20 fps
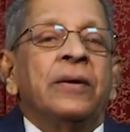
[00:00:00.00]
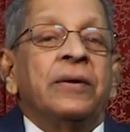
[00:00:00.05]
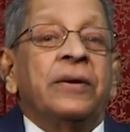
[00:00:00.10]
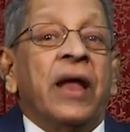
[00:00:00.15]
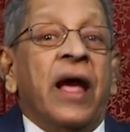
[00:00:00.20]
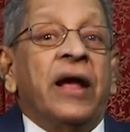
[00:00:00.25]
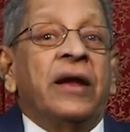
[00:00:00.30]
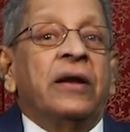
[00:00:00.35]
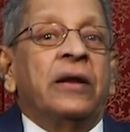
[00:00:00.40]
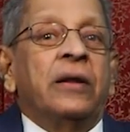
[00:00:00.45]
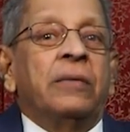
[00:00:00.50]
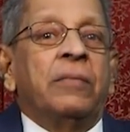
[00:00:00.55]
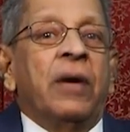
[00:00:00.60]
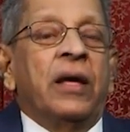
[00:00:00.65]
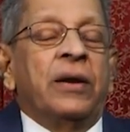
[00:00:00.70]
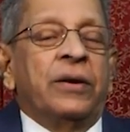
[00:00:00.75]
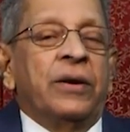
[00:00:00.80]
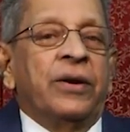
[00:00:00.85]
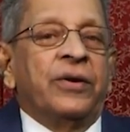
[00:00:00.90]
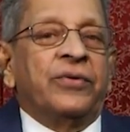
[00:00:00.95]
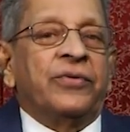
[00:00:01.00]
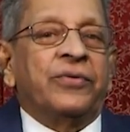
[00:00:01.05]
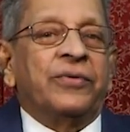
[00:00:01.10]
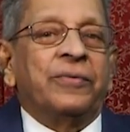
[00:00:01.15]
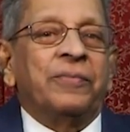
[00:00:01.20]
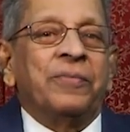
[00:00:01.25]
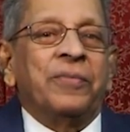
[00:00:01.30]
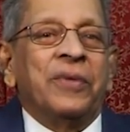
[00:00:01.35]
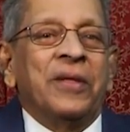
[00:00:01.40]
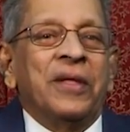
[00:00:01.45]
Dining manners.
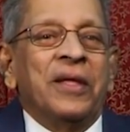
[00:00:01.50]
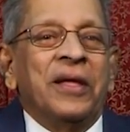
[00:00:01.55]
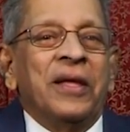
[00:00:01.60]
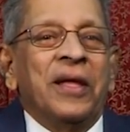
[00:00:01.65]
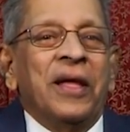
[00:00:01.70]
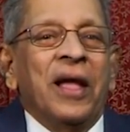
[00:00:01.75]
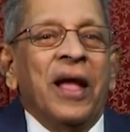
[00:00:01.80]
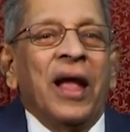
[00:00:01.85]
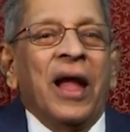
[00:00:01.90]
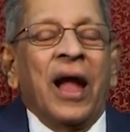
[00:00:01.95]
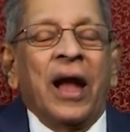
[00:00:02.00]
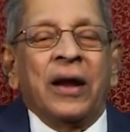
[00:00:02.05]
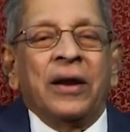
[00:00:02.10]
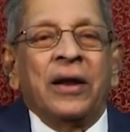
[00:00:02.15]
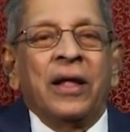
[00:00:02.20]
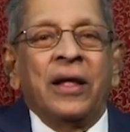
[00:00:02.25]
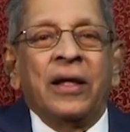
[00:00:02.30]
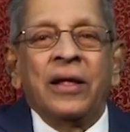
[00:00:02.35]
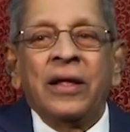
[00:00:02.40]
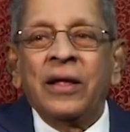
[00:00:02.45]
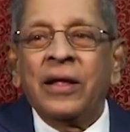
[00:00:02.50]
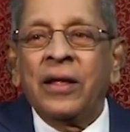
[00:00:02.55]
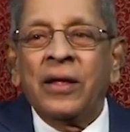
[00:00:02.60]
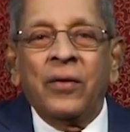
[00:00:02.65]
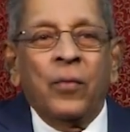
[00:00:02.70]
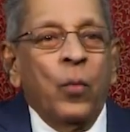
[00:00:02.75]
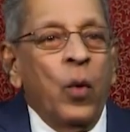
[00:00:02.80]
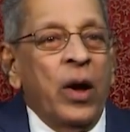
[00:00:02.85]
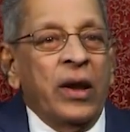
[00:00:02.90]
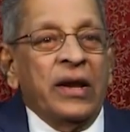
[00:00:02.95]
And
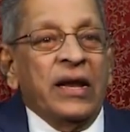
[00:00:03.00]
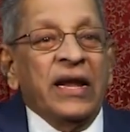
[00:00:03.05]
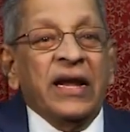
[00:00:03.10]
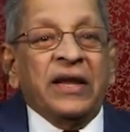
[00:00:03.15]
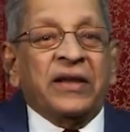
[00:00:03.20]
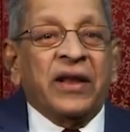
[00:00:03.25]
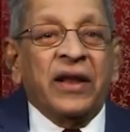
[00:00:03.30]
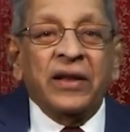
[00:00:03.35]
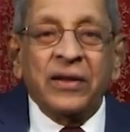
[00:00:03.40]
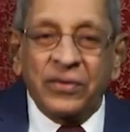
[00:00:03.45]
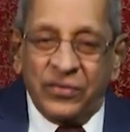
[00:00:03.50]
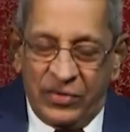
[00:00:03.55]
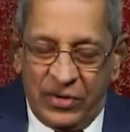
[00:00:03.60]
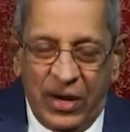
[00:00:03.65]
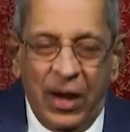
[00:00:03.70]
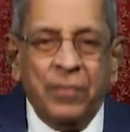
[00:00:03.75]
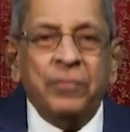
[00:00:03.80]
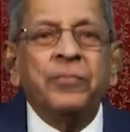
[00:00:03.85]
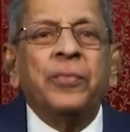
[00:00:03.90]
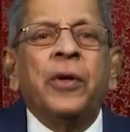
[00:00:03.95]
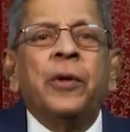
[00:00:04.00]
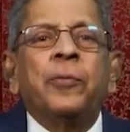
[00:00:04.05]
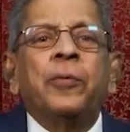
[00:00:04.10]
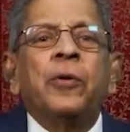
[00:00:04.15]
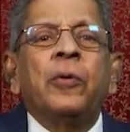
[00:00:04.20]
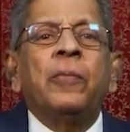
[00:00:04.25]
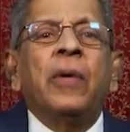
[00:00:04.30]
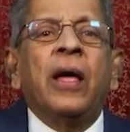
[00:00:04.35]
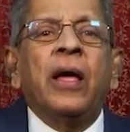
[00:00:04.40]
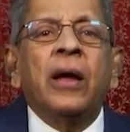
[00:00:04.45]
while eating, some
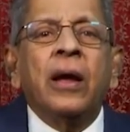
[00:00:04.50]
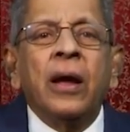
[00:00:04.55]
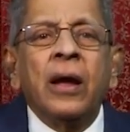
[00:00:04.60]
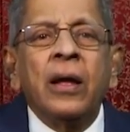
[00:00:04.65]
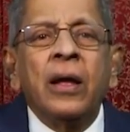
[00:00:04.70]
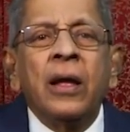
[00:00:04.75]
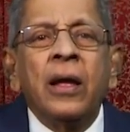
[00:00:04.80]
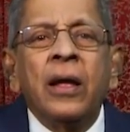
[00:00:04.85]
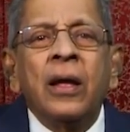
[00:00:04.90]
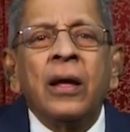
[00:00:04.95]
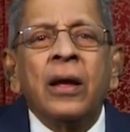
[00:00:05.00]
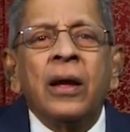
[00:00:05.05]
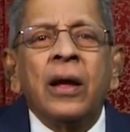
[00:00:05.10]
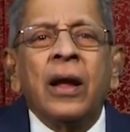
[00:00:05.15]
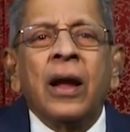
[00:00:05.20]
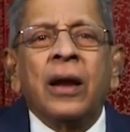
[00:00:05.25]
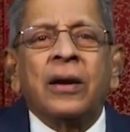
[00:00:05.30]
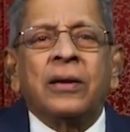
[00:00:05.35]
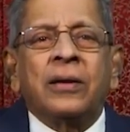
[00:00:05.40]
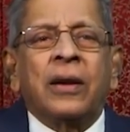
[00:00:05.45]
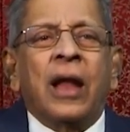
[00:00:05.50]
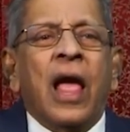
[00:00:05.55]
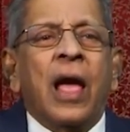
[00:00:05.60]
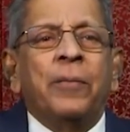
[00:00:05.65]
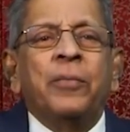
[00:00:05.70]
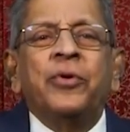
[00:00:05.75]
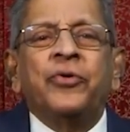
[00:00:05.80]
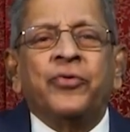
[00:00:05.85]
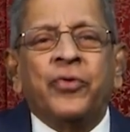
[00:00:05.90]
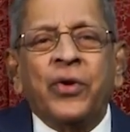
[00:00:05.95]
people may get
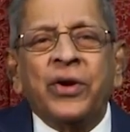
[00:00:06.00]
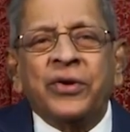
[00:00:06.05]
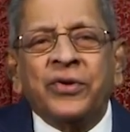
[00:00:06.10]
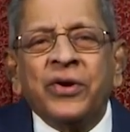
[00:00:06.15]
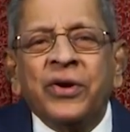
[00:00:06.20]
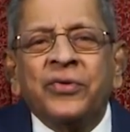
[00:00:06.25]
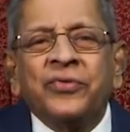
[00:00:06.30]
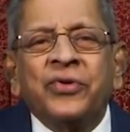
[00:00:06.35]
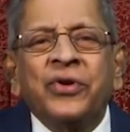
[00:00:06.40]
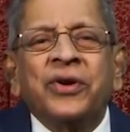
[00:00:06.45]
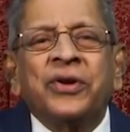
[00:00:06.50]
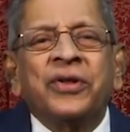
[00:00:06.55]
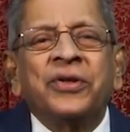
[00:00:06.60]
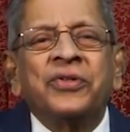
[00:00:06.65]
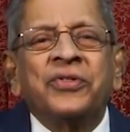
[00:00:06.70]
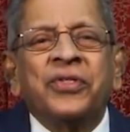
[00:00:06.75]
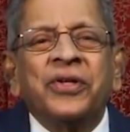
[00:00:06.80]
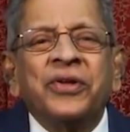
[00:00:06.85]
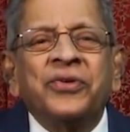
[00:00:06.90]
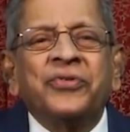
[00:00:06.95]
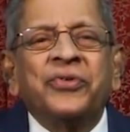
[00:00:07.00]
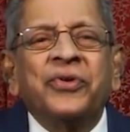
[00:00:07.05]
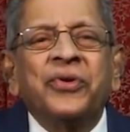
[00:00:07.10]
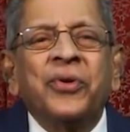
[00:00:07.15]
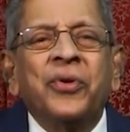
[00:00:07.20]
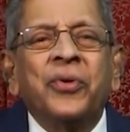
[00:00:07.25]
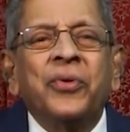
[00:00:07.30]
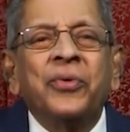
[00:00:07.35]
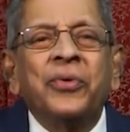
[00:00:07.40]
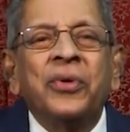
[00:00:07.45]
habituated certain things,
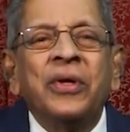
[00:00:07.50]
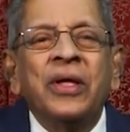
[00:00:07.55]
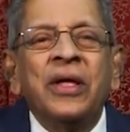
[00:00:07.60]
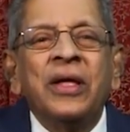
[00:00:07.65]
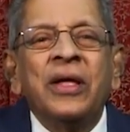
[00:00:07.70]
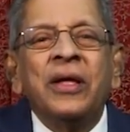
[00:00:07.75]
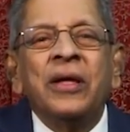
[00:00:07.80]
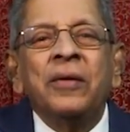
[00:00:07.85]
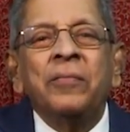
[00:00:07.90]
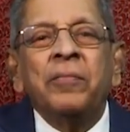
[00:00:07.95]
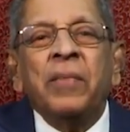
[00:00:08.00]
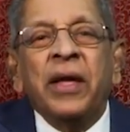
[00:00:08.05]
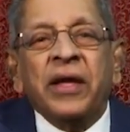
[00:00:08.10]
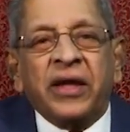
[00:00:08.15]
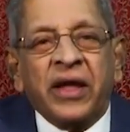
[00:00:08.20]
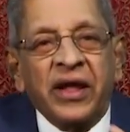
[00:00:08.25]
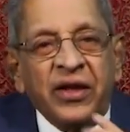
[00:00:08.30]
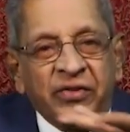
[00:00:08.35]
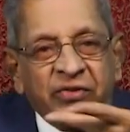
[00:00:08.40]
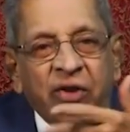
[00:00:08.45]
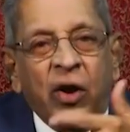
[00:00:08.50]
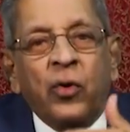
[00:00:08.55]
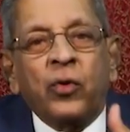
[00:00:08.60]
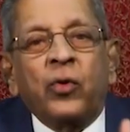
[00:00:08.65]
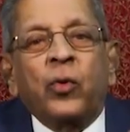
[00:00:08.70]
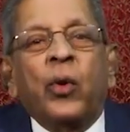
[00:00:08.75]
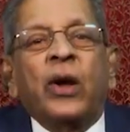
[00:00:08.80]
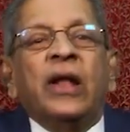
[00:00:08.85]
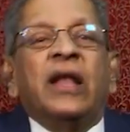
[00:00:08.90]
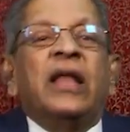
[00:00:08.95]
making
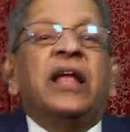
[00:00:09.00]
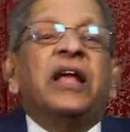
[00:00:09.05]
sound while